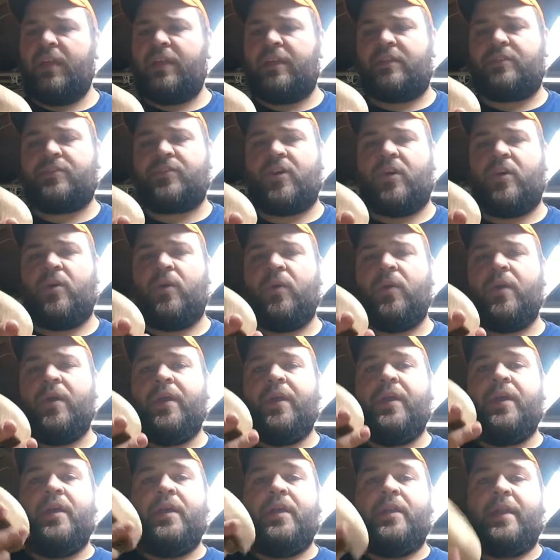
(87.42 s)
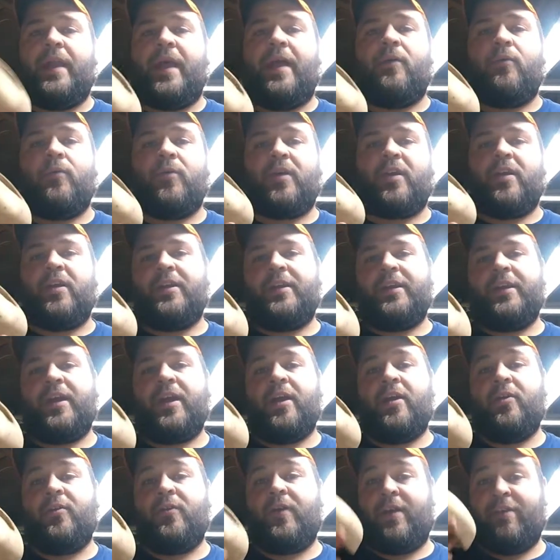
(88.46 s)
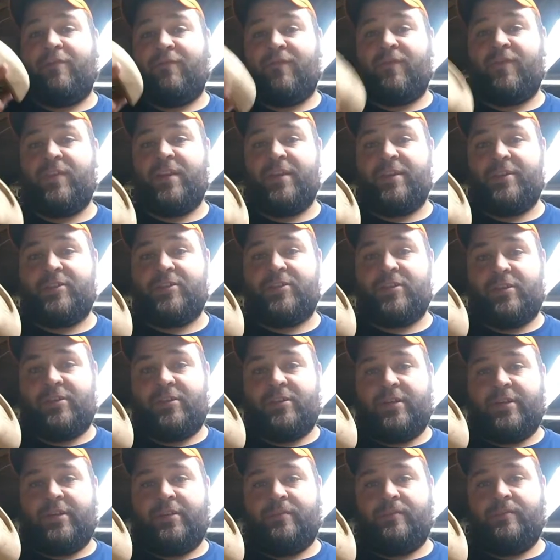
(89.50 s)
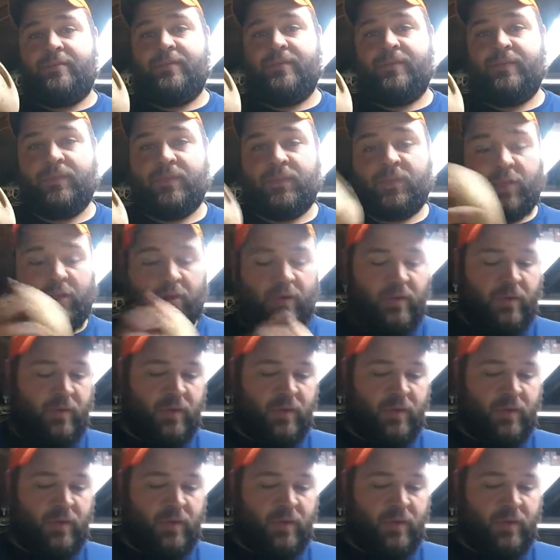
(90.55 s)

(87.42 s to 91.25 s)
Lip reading: so now we're going to go and finish turning it. So